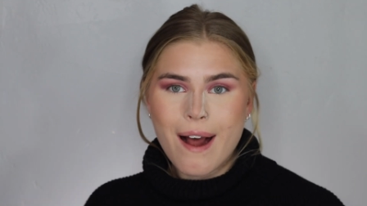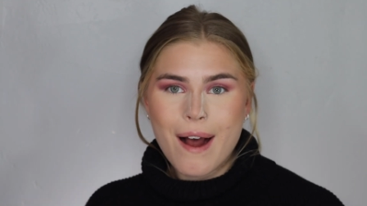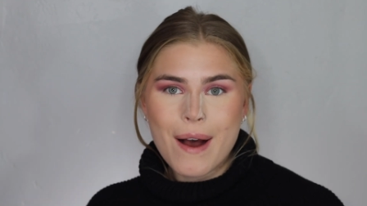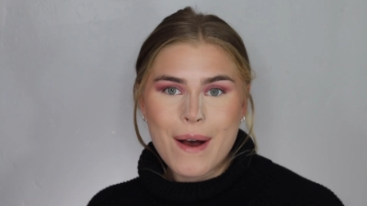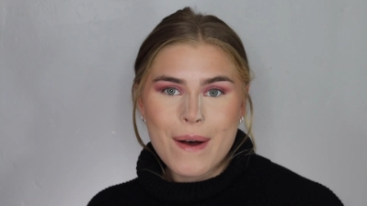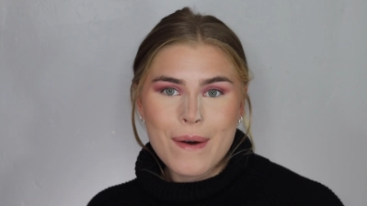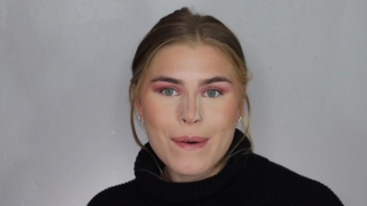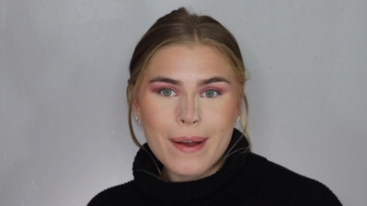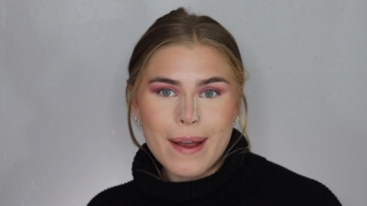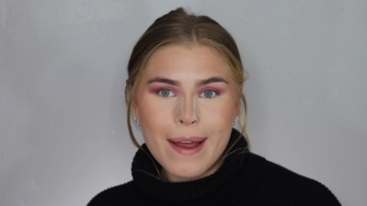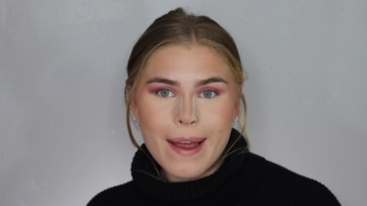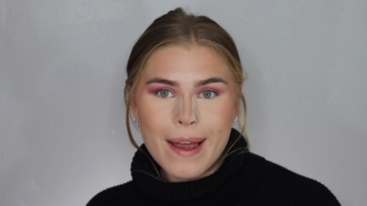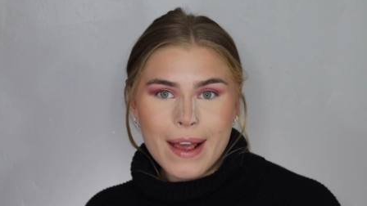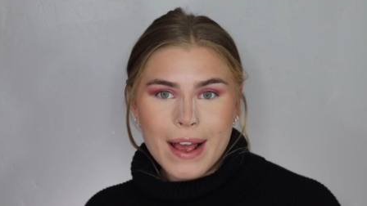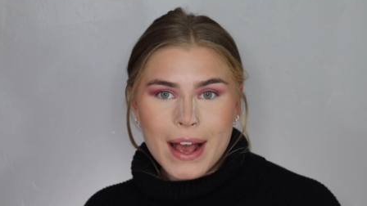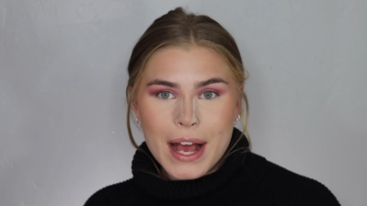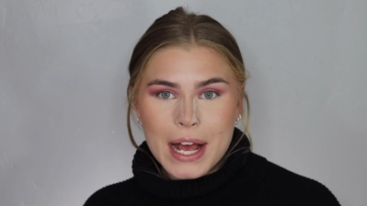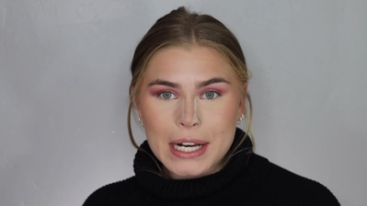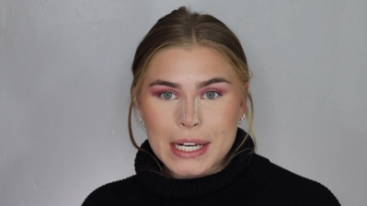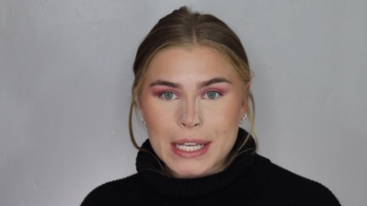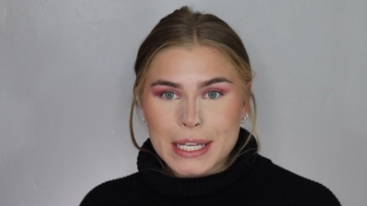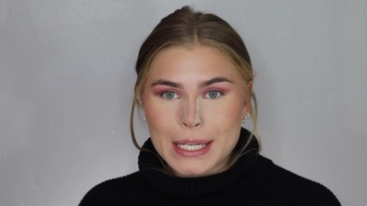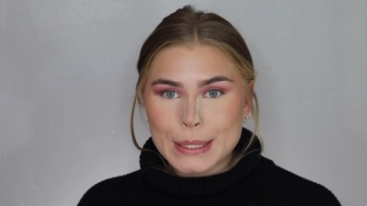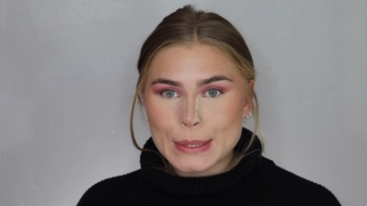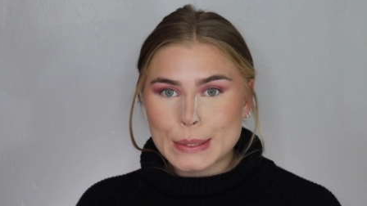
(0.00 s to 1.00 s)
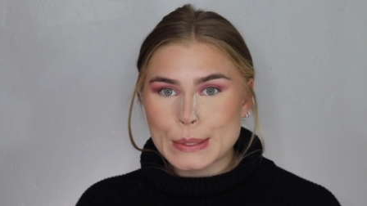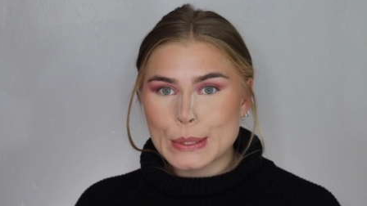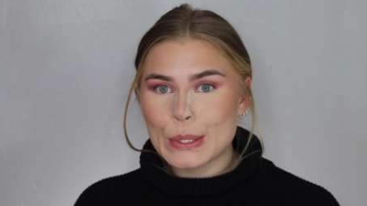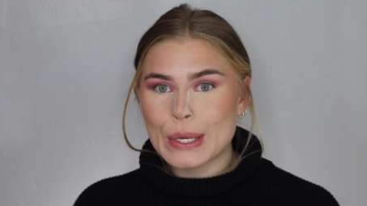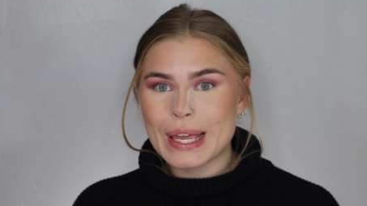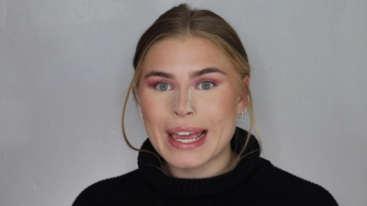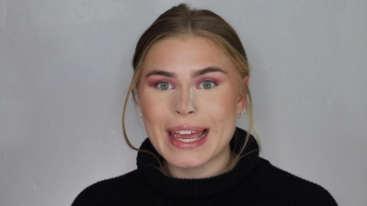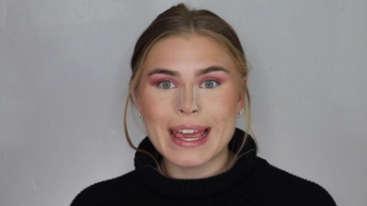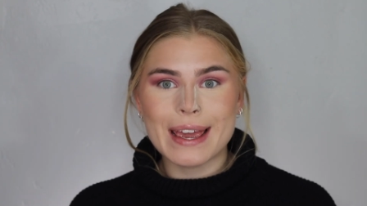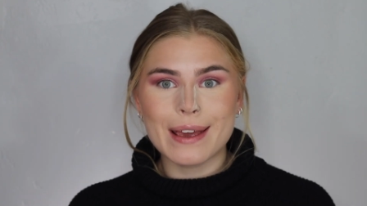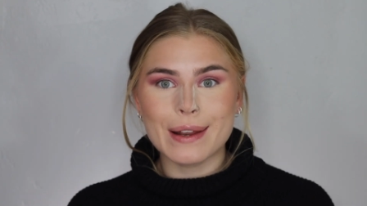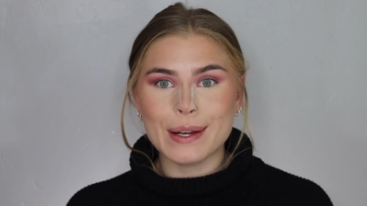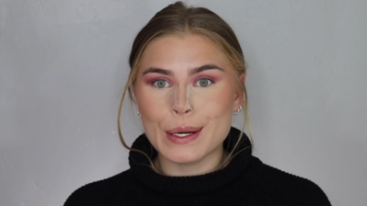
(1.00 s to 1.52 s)
Okay, honey, it's
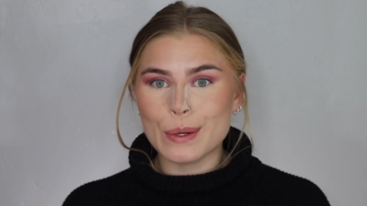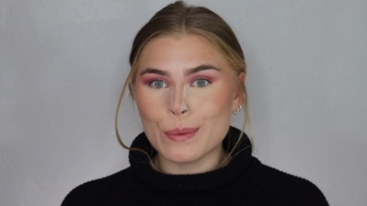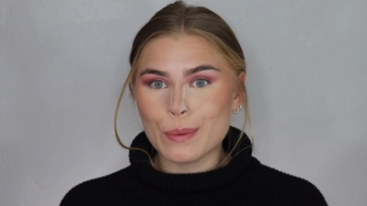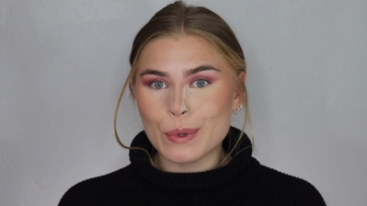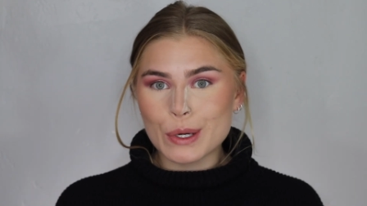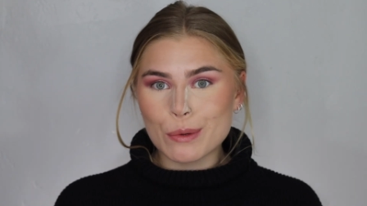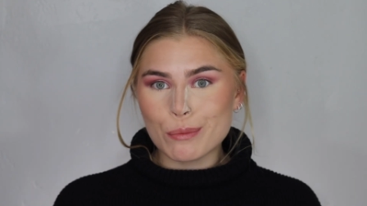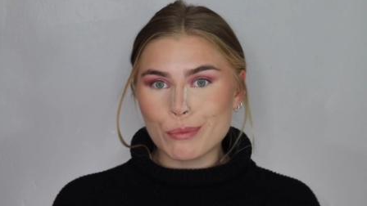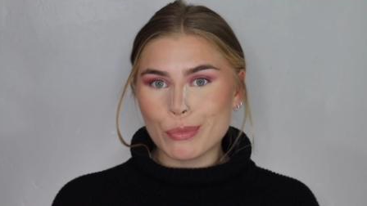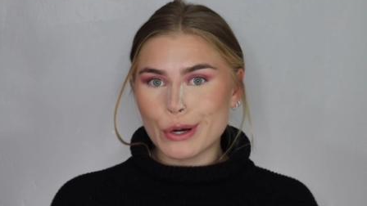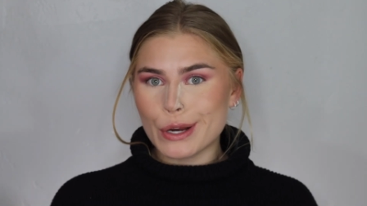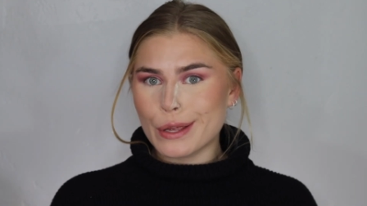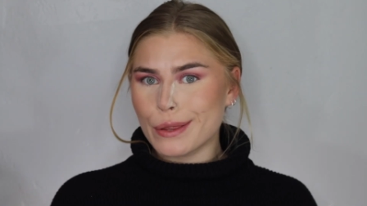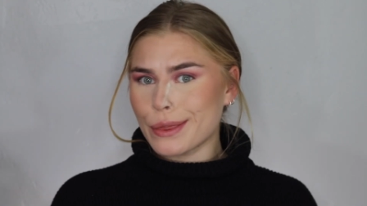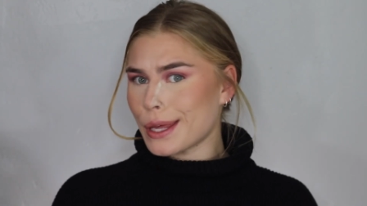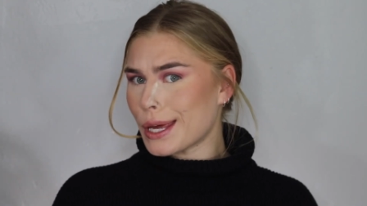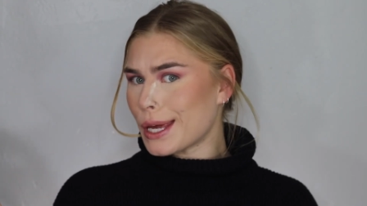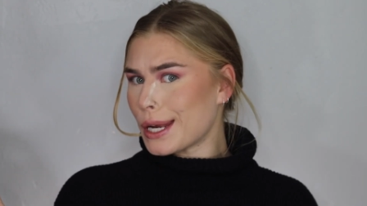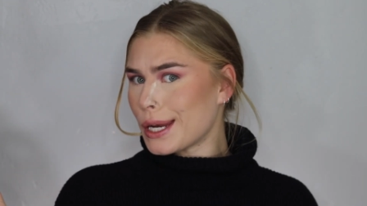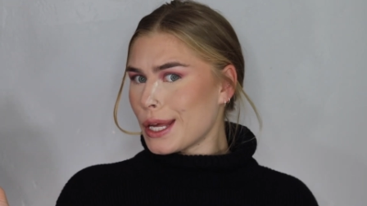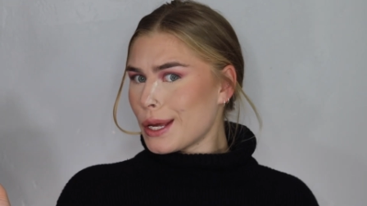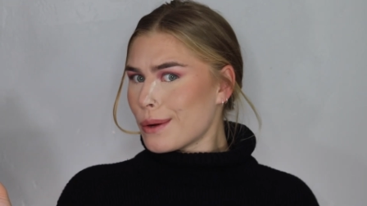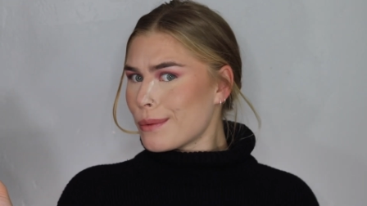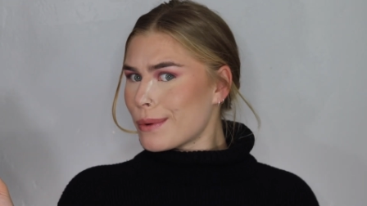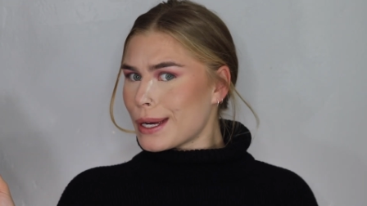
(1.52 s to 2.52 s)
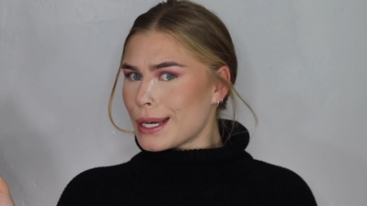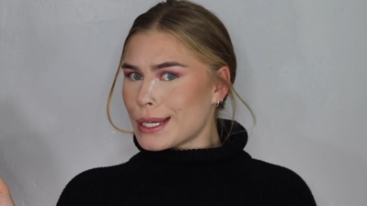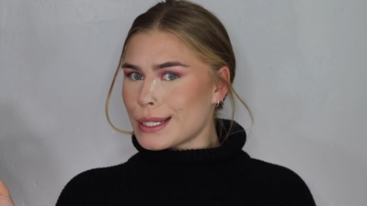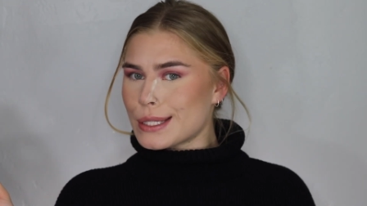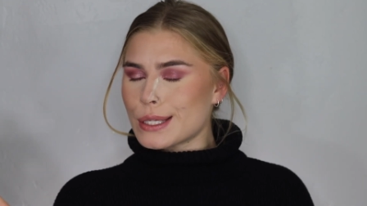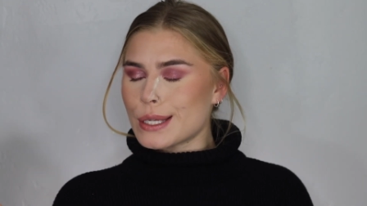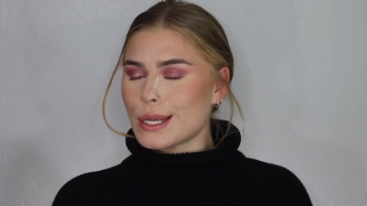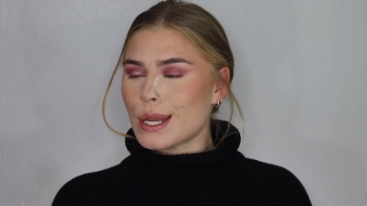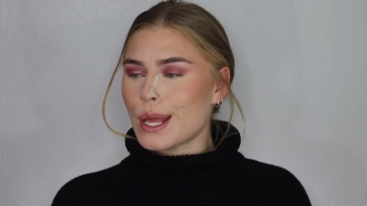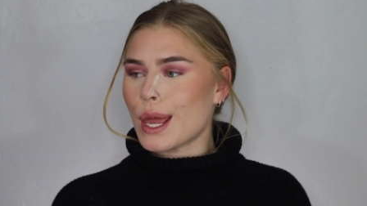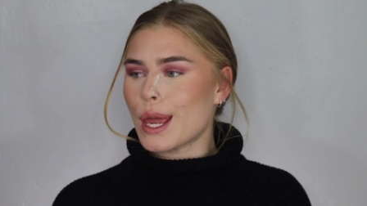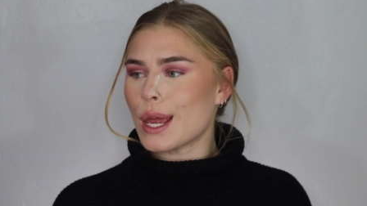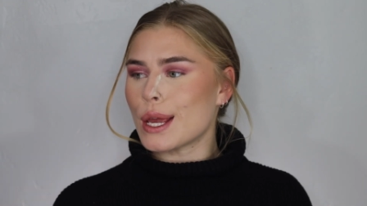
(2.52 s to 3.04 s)
okay. I didn't want to breathe anyway
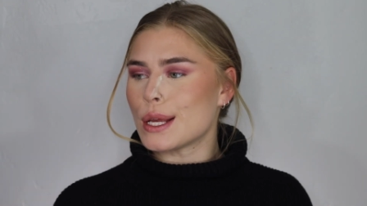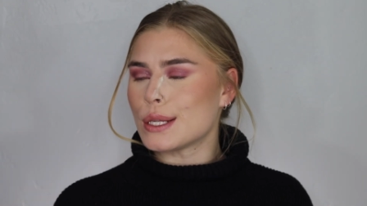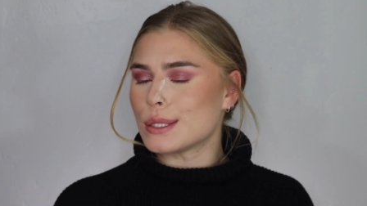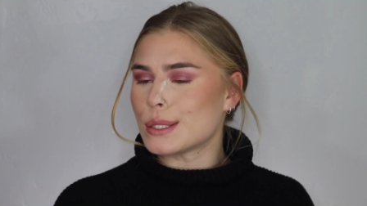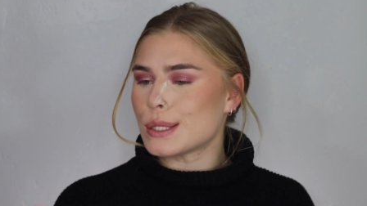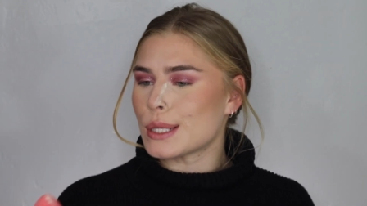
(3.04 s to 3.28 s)
today.